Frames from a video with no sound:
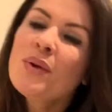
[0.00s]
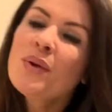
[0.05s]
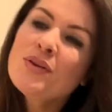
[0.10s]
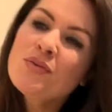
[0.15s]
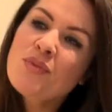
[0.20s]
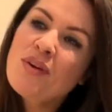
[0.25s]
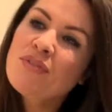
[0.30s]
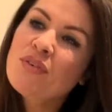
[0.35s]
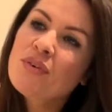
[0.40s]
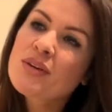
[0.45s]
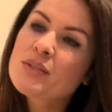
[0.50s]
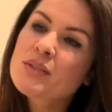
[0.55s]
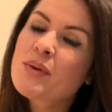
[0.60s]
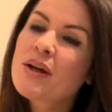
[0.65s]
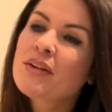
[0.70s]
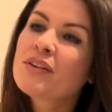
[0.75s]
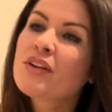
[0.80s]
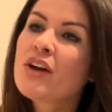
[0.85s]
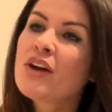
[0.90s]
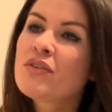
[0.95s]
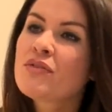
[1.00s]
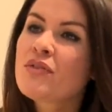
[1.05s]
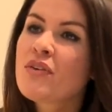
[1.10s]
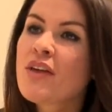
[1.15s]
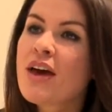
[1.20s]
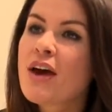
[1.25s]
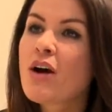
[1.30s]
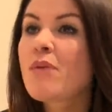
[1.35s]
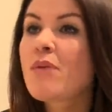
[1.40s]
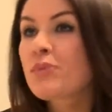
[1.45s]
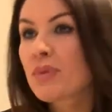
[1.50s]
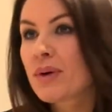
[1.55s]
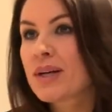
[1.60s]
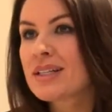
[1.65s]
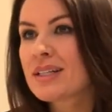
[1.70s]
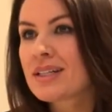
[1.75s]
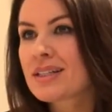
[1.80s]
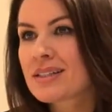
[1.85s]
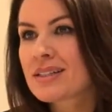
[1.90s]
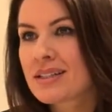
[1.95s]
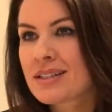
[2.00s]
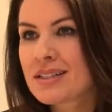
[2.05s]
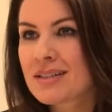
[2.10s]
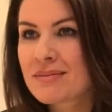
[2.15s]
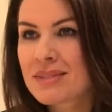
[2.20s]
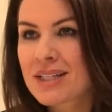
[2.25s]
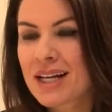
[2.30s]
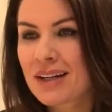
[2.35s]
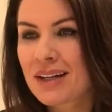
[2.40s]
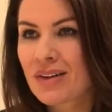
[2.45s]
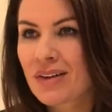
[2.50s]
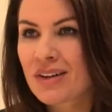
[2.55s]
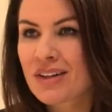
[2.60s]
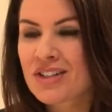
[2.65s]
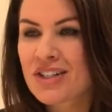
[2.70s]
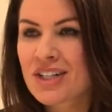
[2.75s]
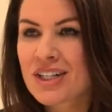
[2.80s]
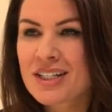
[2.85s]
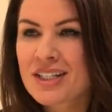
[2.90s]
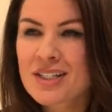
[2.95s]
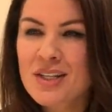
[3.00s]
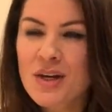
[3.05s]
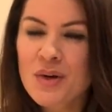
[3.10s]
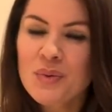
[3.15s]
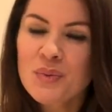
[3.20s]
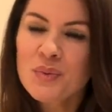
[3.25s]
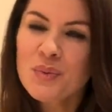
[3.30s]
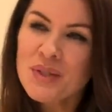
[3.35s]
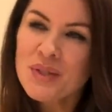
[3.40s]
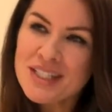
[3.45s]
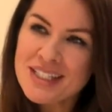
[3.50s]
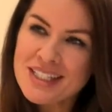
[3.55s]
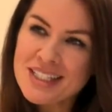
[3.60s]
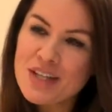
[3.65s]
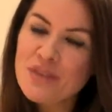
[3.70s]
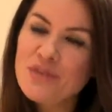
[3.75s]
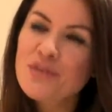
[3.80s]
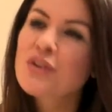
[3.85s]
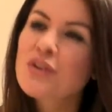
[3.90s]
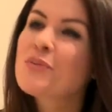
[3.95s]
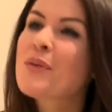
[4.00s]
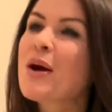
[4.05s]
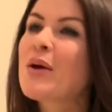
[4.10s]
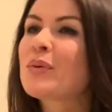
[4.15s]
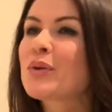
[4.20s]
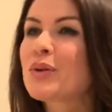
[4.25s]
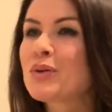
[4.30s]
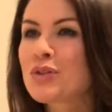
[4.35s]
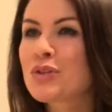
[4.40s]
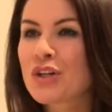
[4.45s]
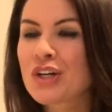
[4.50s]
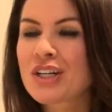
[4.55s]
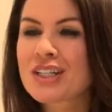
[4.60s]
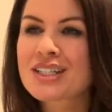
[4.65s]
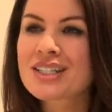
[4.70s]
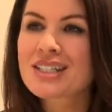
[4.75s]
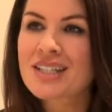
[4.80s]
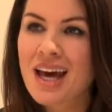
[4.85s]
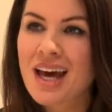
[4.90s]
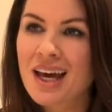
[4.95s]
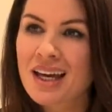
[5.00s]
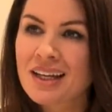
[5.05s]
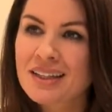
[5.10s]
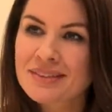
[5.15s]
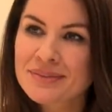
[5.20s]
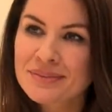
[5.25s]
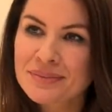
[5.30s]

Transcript: Wind River is well known for their operating system technology. So what is different about what you're doing today?